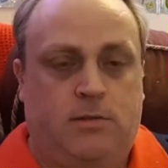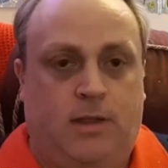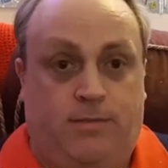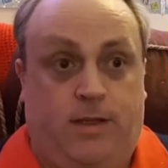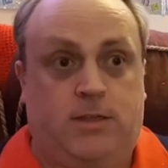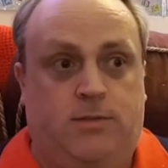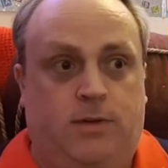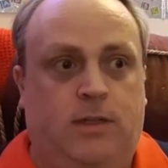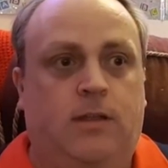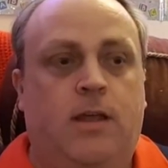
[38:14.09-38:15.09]

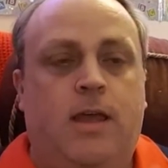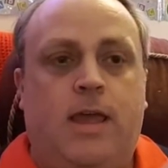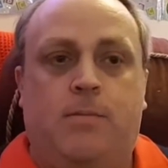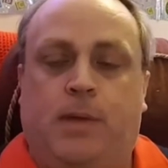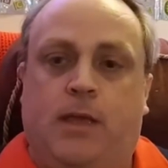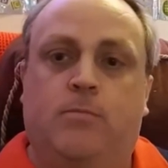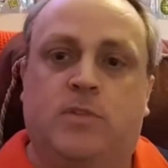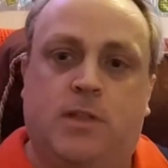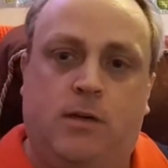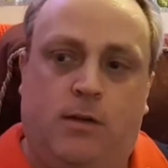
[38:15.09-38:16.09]
effectively, it
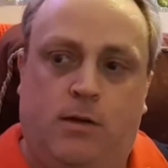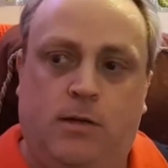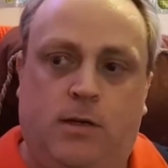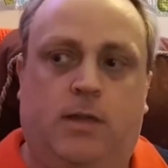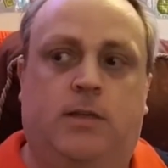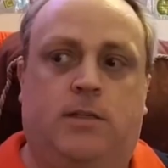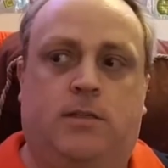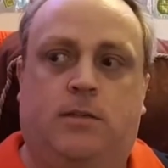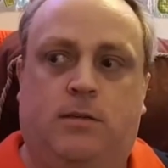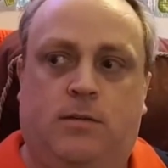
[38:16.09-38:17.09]
becomes the
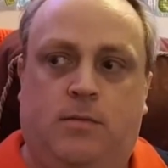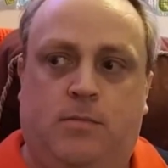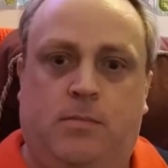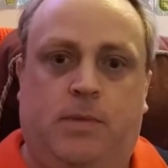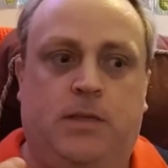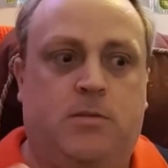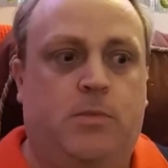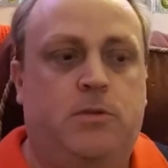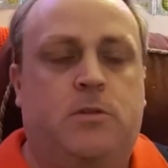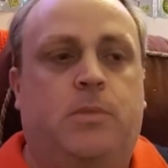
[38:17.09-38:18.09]
longest piece of
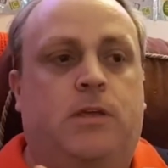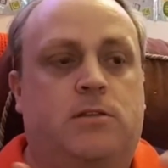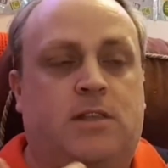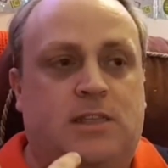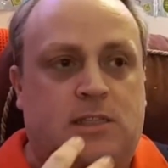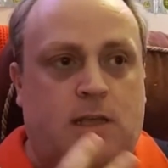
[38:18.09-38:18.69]
music, because